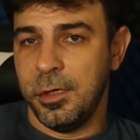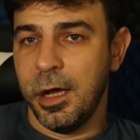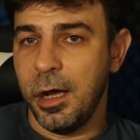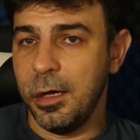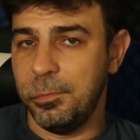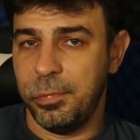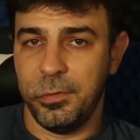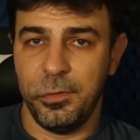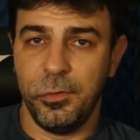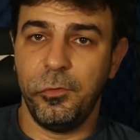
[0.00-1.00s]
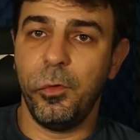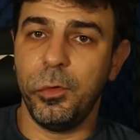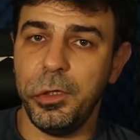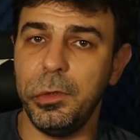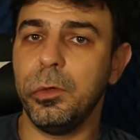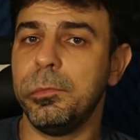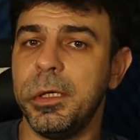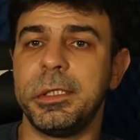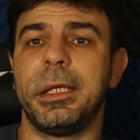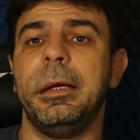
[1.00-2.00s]
hub for Elon
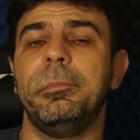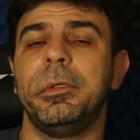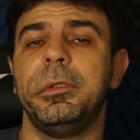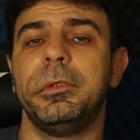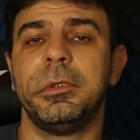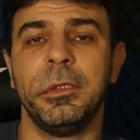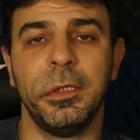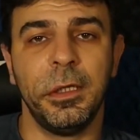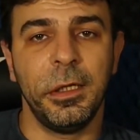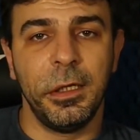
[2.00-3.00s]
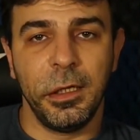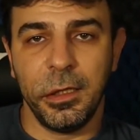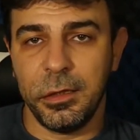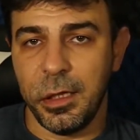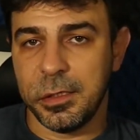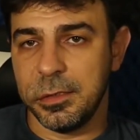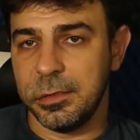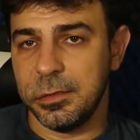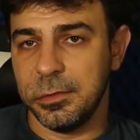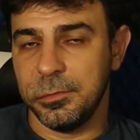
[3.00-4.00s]
Musk companies in
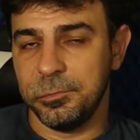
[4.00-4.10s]
Texas.